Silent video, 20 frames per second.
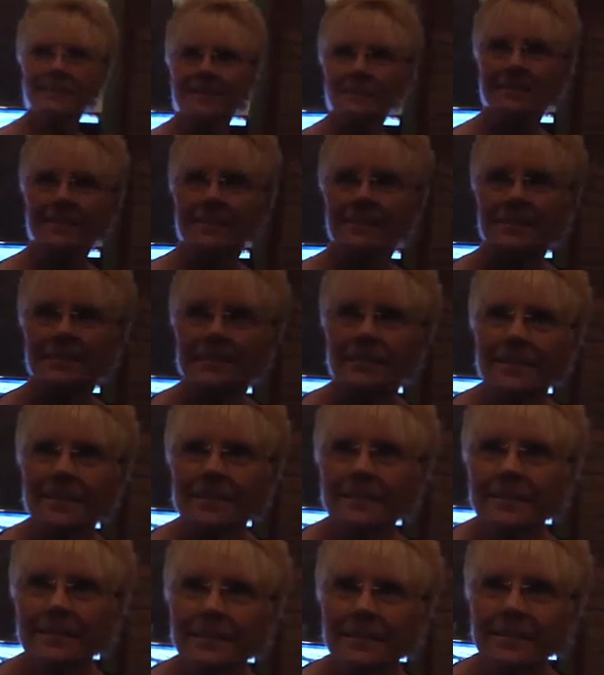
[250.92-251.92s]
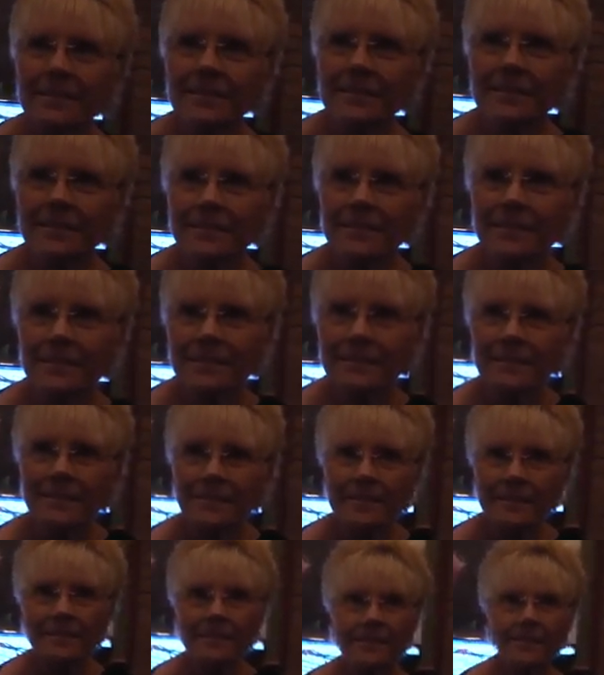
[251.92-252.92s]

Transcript: to provide you with coverage; it's